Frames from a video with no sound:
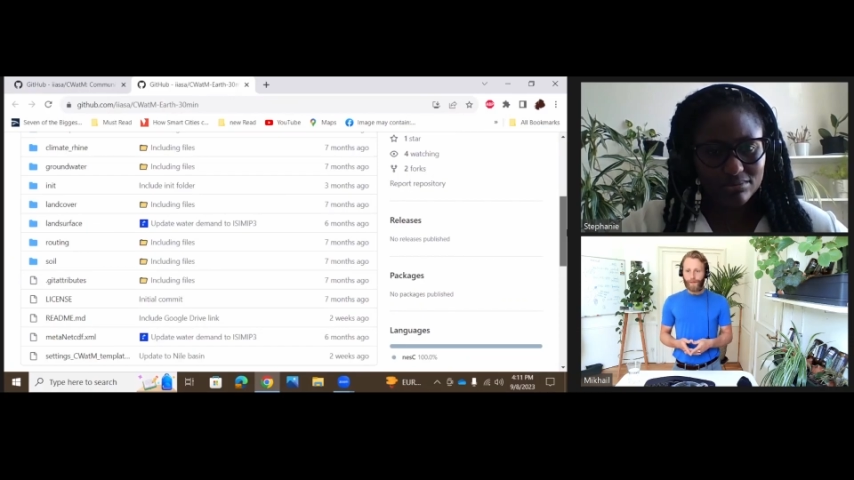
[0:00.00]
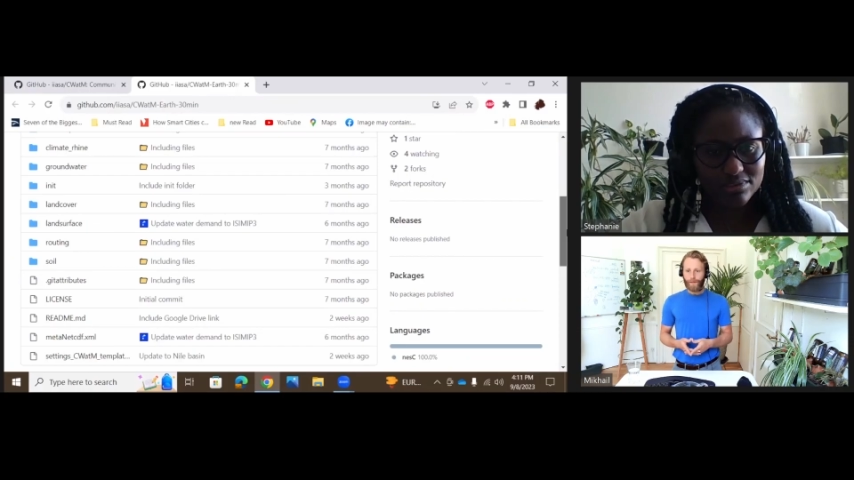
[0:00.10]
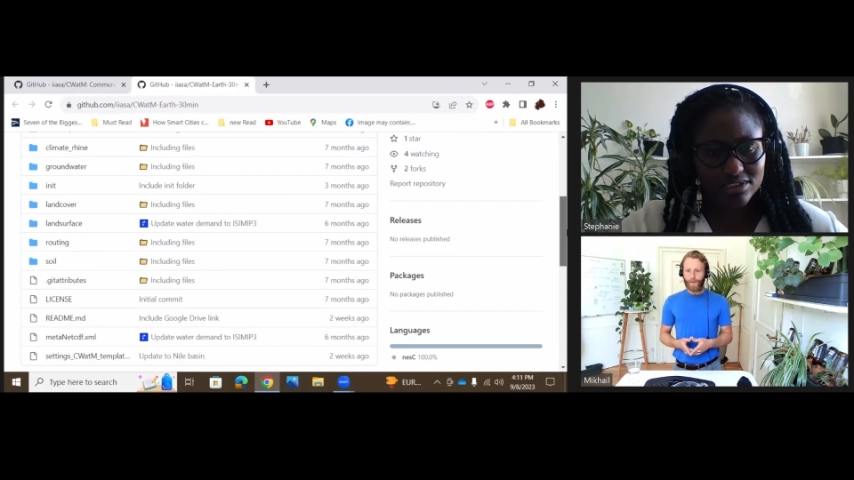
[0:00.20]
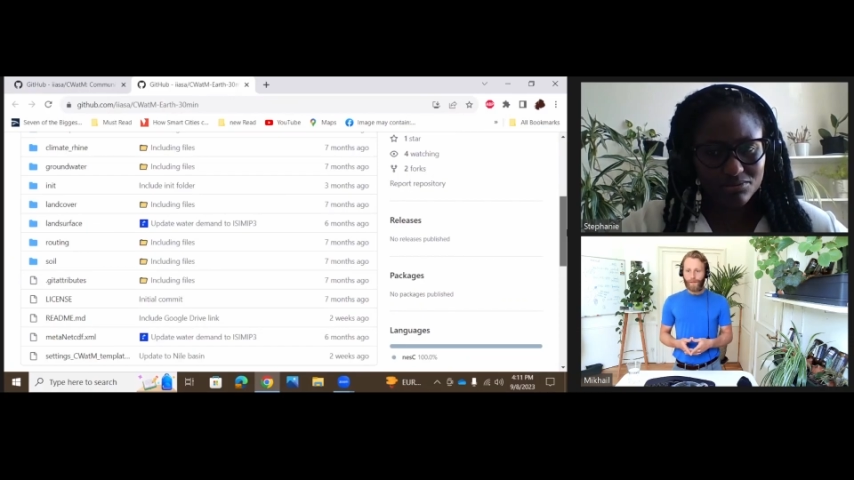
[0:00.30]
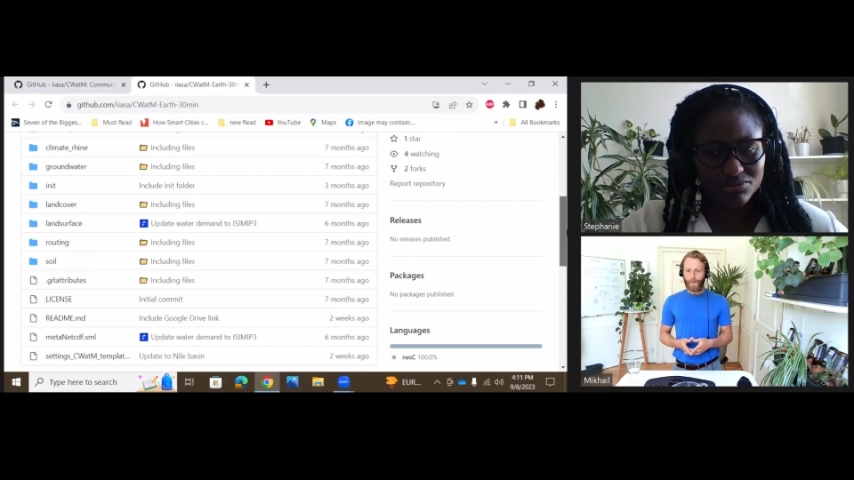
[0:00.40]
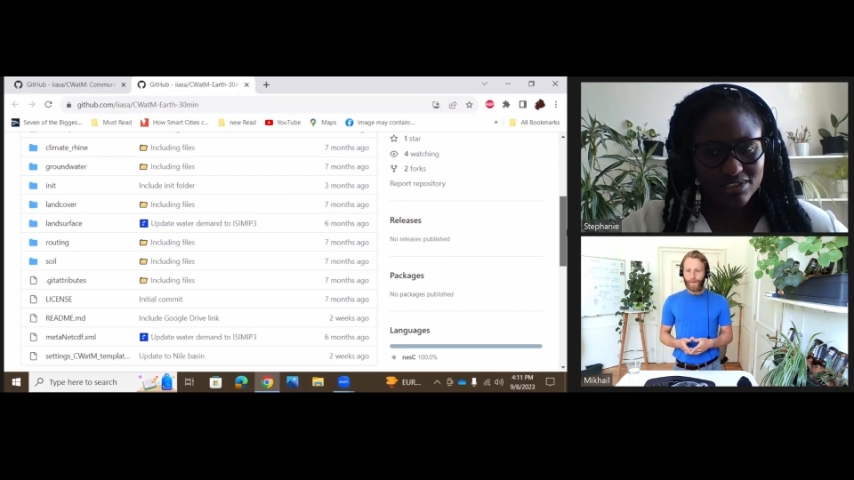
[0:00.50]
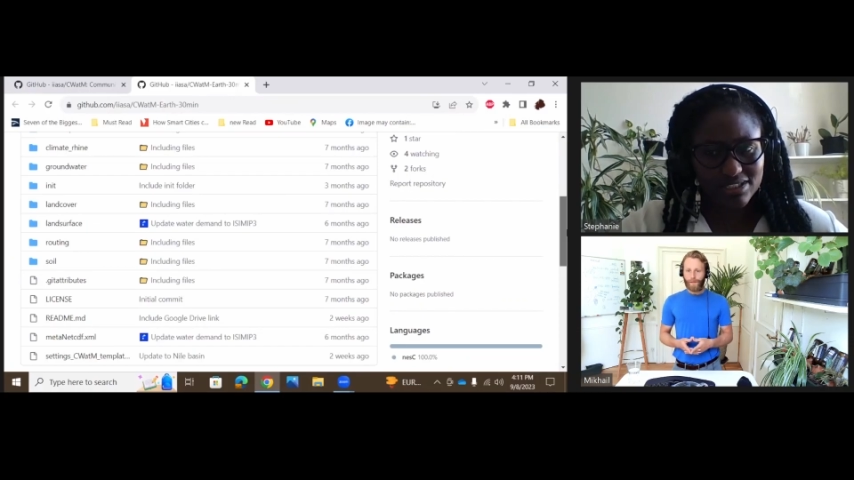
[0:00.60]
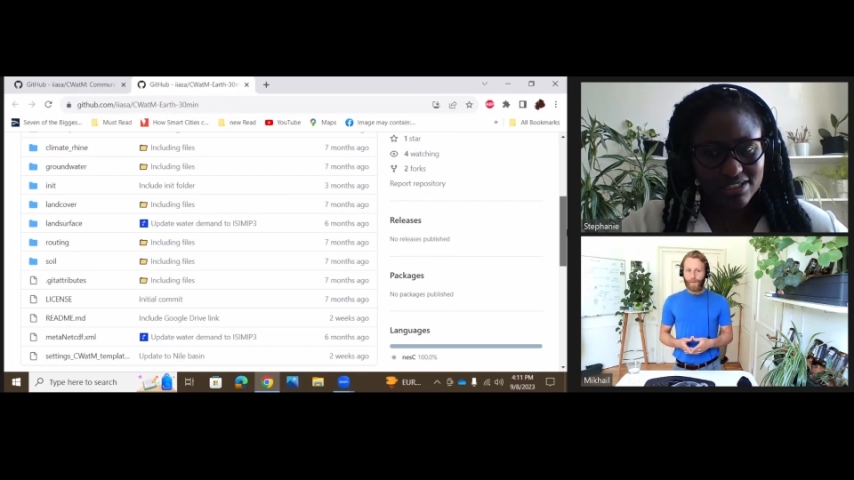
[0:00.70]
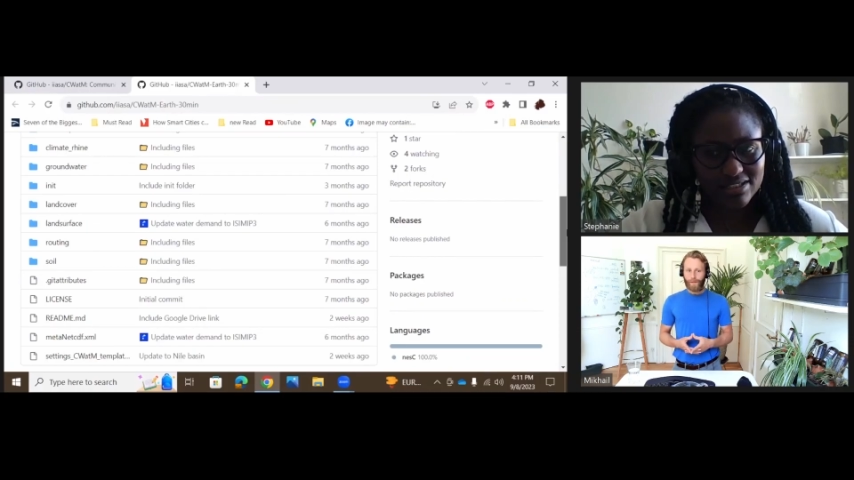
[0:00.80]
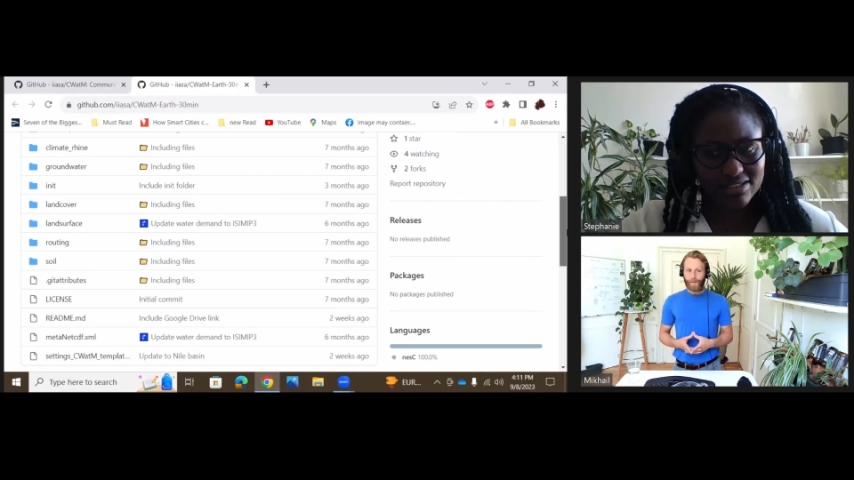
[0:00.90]

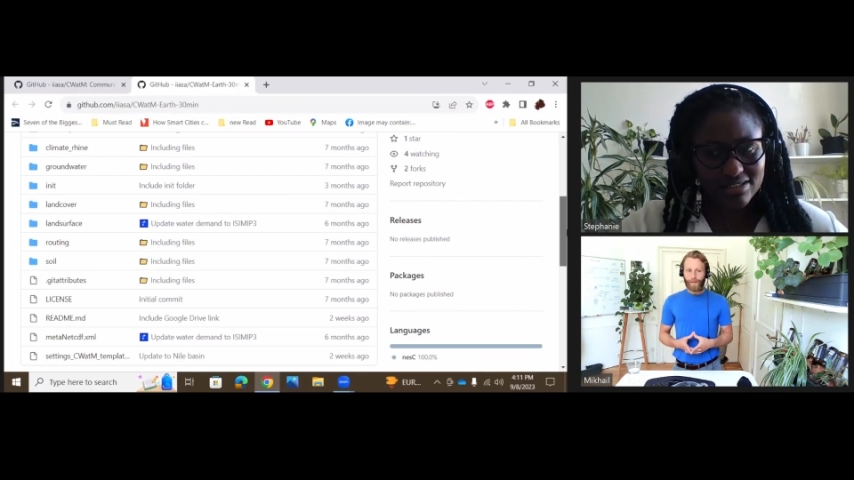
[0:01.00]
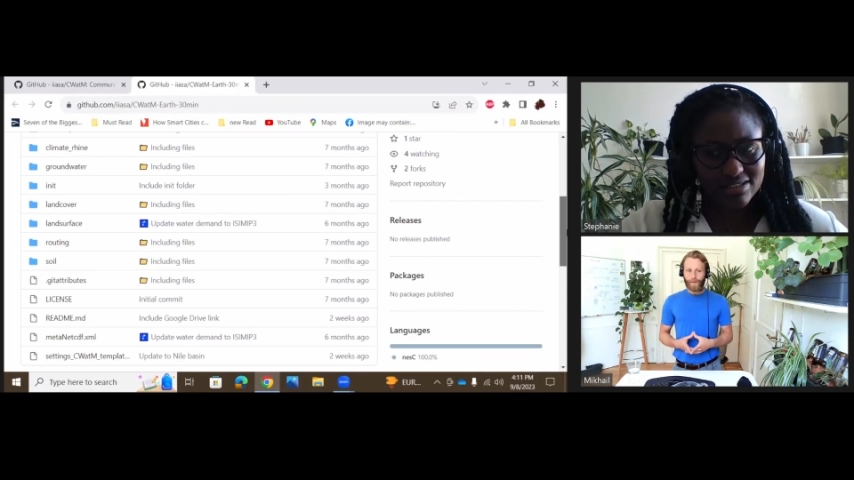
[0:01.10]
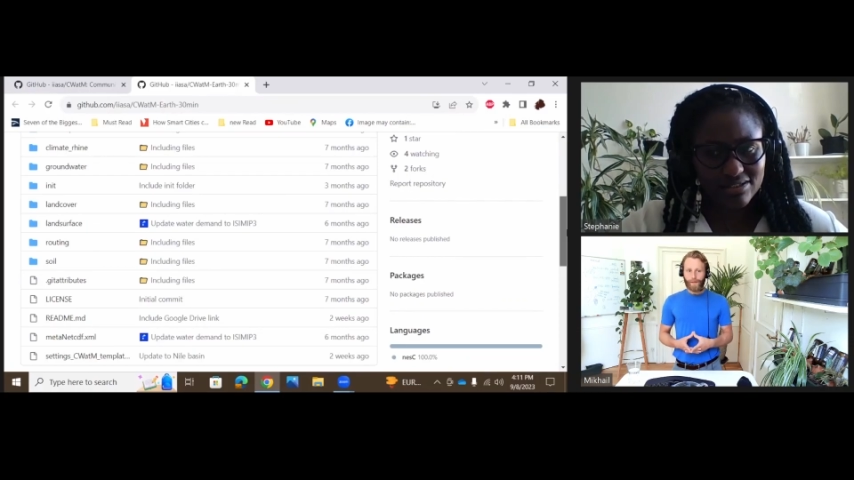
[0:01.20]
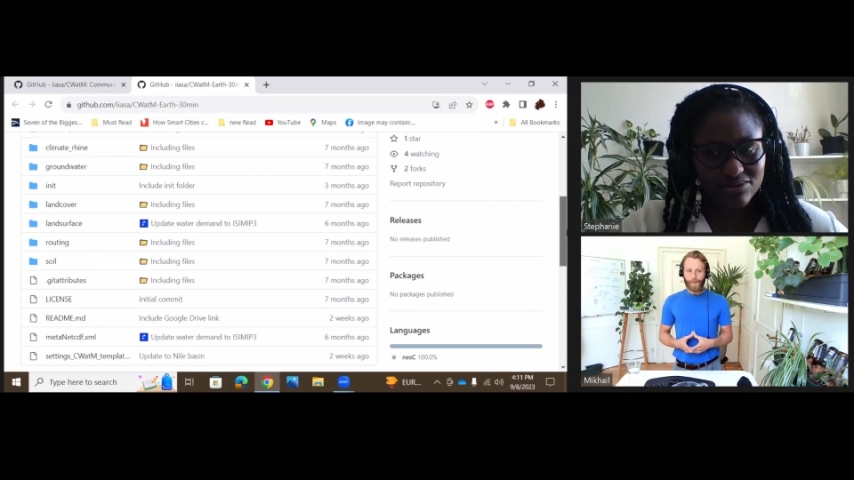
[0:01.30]
simultaneously.